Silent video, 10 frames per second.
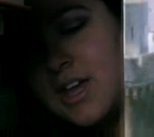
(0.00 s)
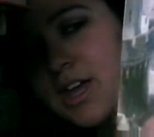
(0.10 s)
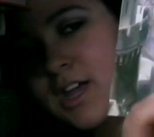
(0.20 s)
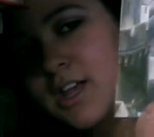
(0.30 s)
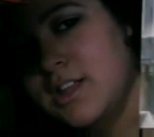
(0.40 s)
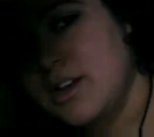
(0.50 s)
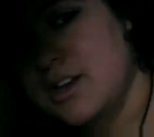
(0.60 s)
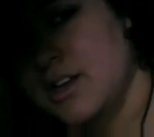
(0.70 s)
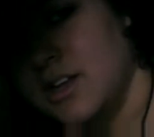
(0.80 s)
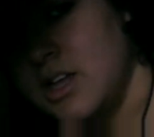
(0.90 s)

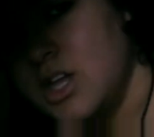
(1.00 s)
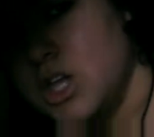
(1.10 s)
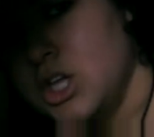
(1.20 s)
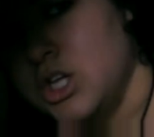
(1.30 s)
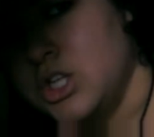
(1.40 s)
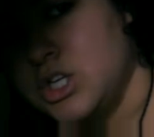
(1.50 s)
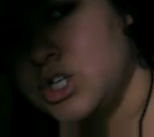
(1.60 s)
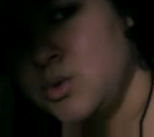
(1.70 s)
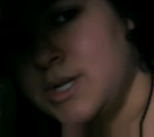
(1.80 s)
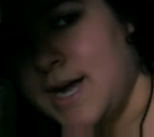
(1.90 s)
and The
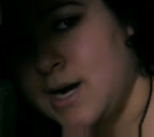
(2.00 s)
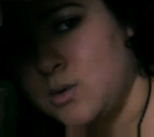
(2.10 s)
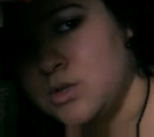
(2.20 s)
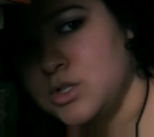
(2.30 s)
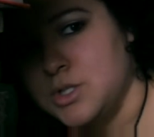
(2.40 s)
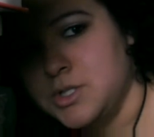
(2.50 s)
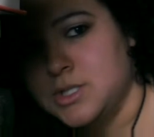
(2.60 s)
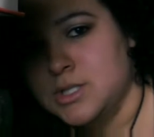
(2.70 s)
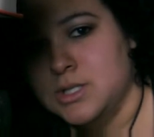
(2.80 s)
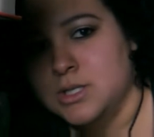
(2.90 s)
Two
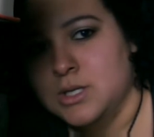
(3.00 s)
Towers.